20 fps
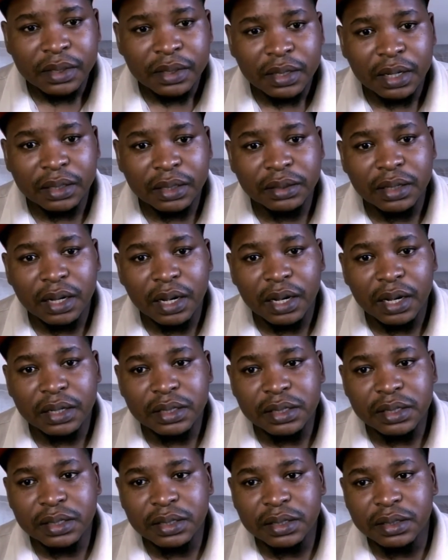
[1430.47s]
and
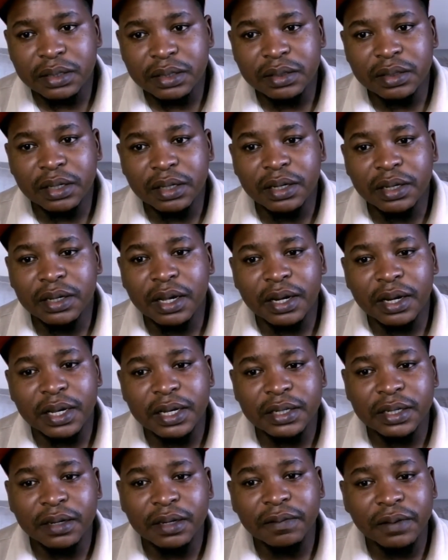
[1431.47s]
he
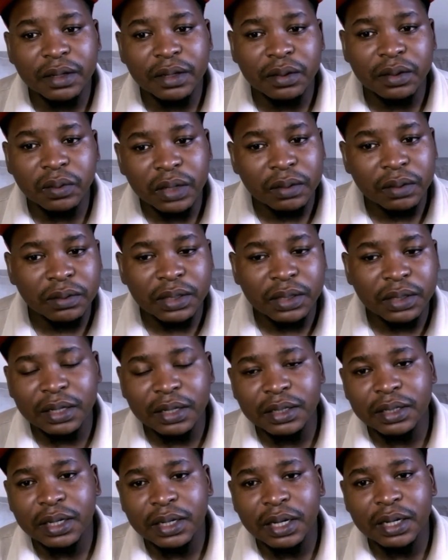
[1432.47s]
traded very well with other
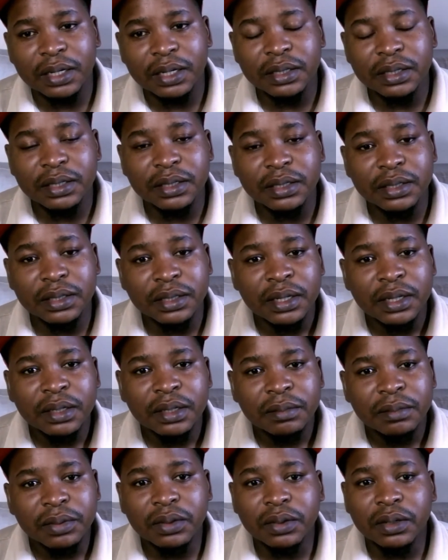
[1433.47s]
countries
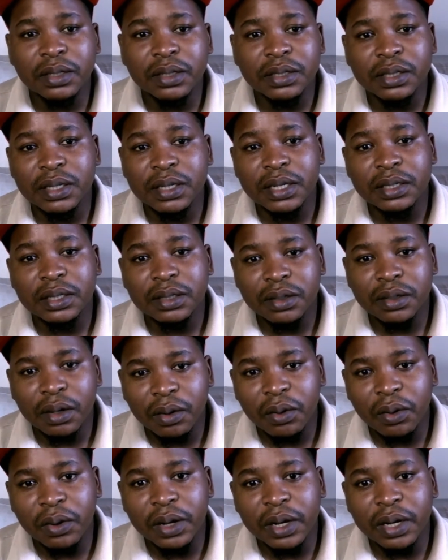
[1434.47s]
because he had
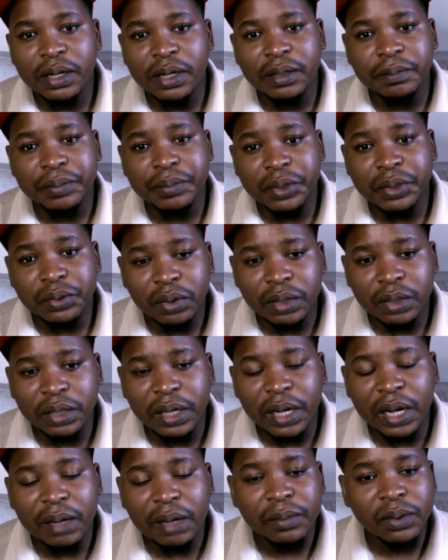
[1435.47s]
oil and petroleum,